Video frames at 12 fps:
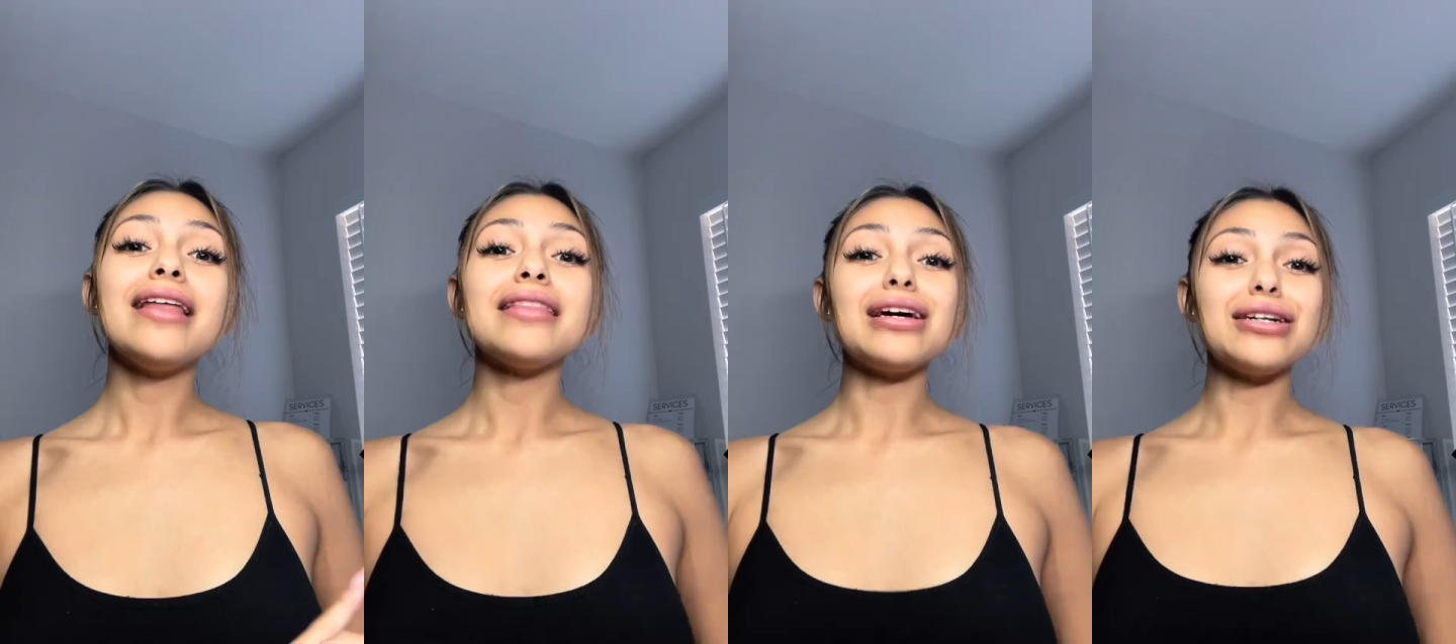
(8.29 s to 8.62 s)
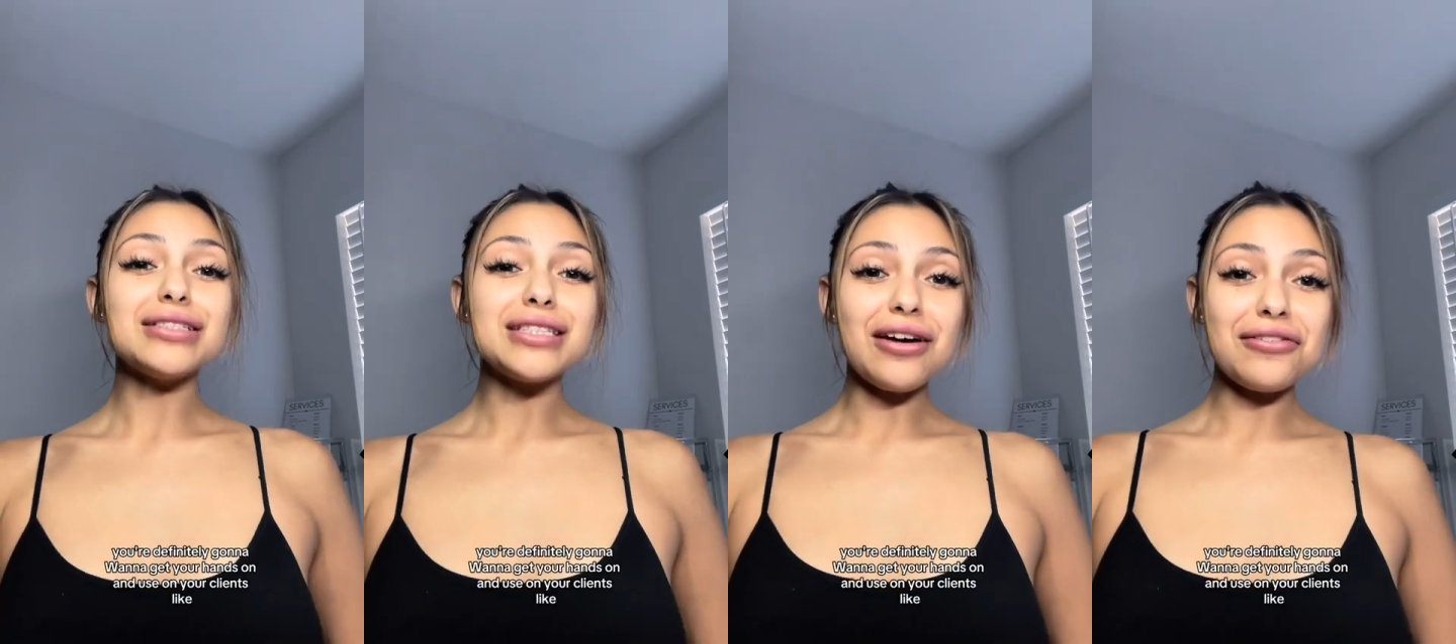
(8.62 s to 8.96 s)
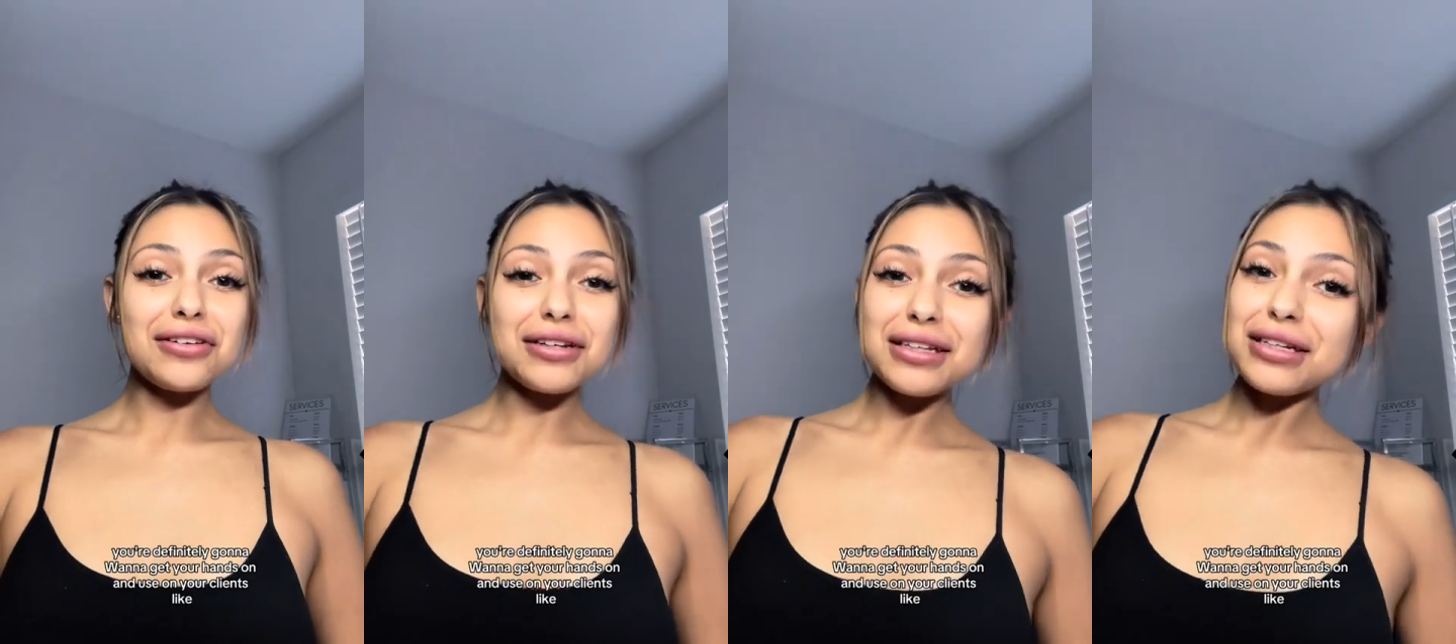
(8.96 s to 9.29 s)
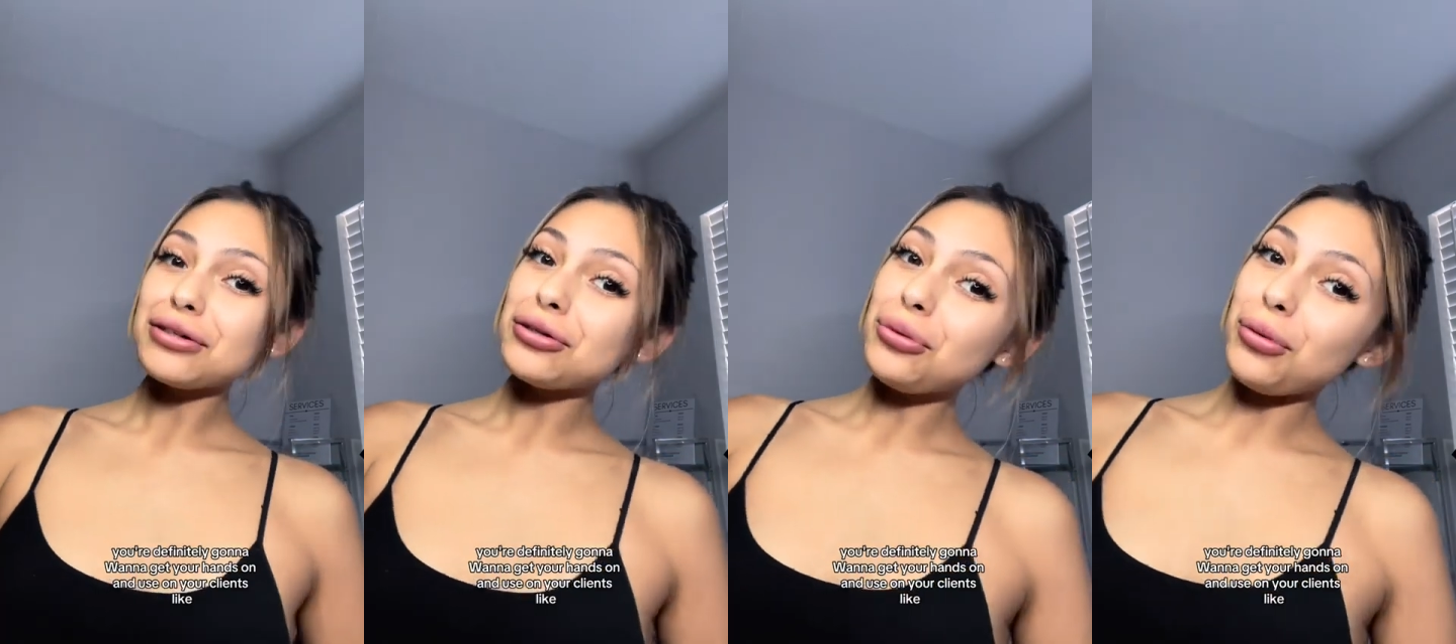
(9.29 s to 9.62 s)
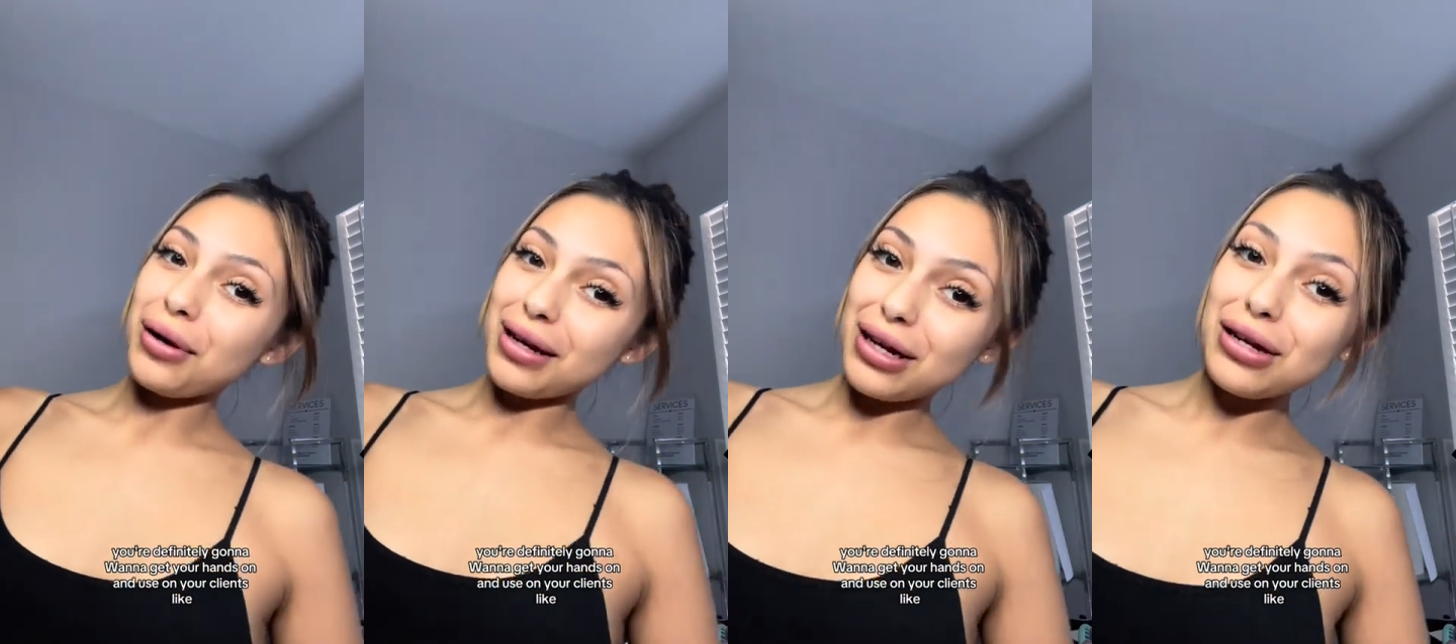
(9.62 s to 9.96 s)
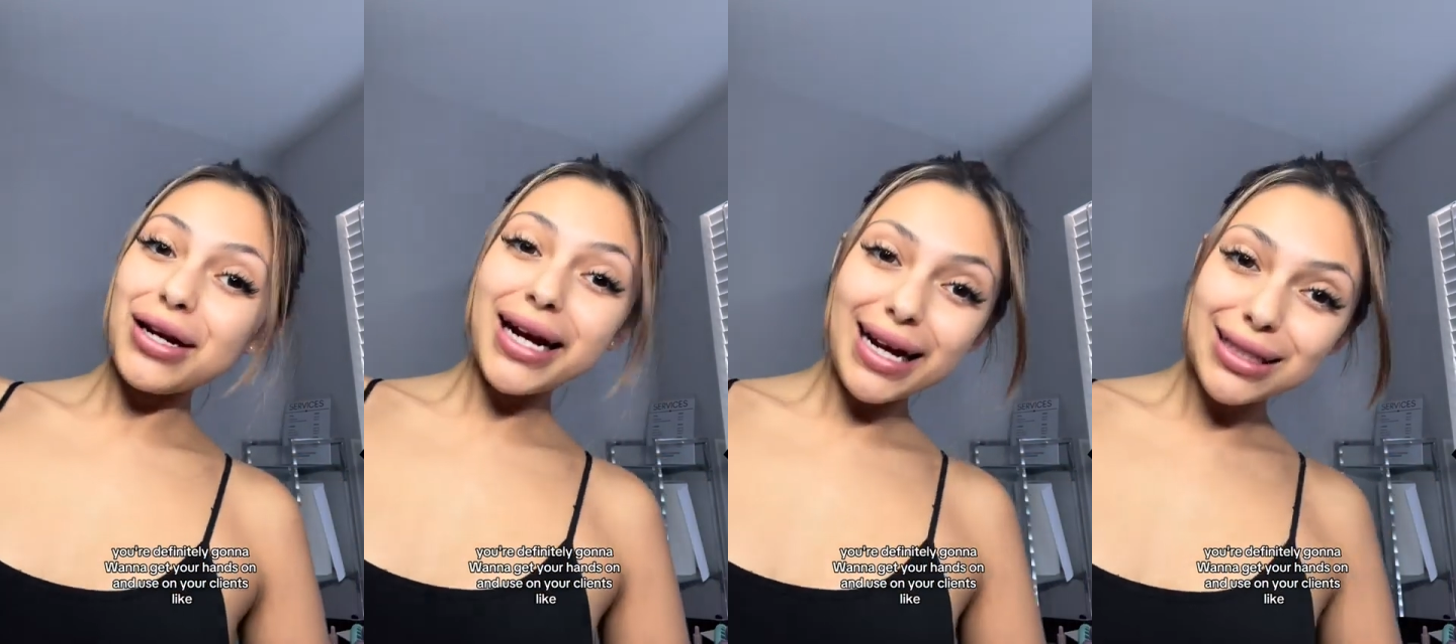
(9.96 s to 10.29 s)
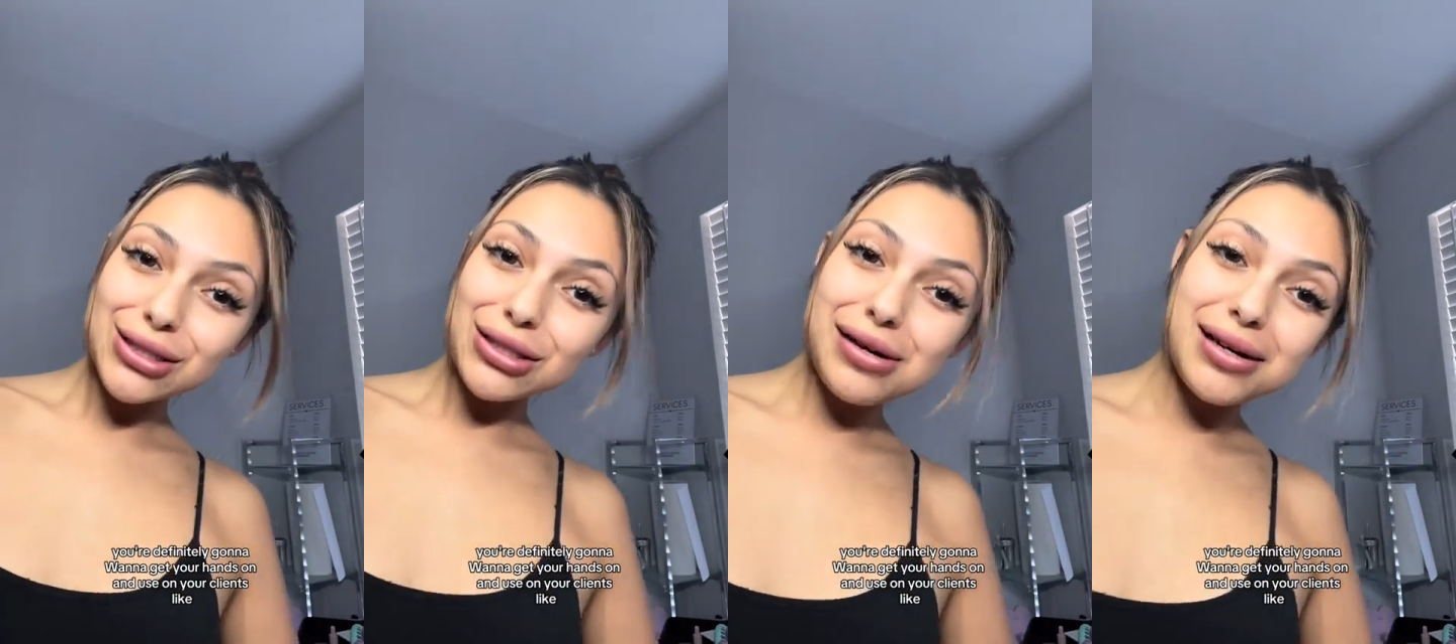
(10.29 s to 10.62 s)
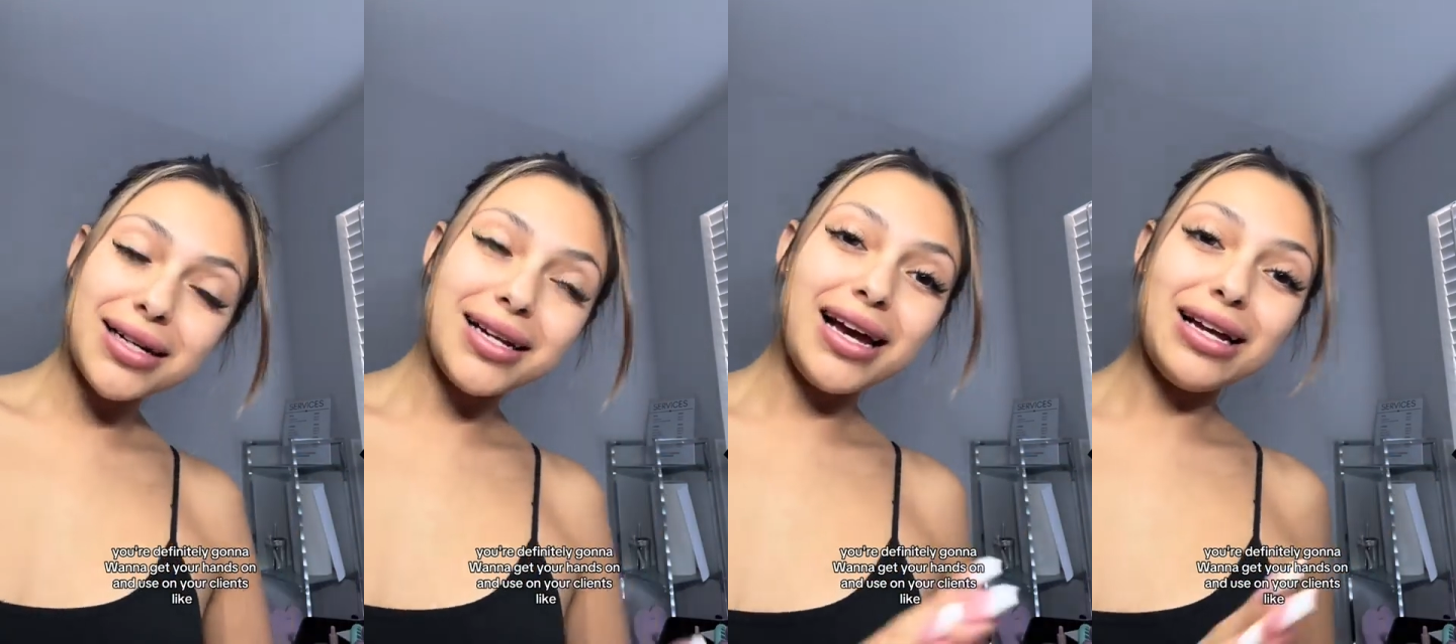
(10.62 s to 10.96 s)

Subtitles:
that you're definitely going to want to get your hands on